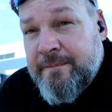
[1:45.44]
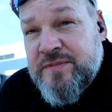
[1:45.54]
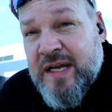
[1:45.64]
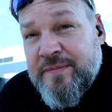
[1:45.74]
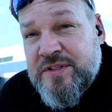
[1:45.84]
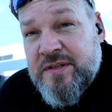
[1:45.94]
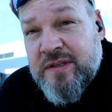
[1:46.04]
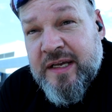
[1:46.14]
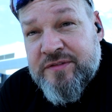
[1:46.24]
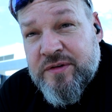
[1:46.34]
Time is a
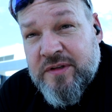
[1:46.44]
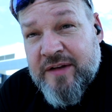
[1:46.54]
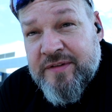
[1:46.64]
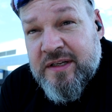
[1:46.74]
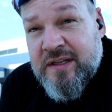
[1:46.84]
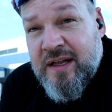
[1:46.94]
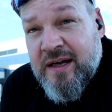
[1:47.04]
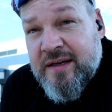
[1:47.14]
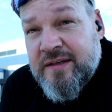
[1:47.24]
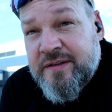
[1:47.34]
little after 11
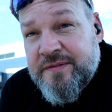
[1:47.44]
o'clock.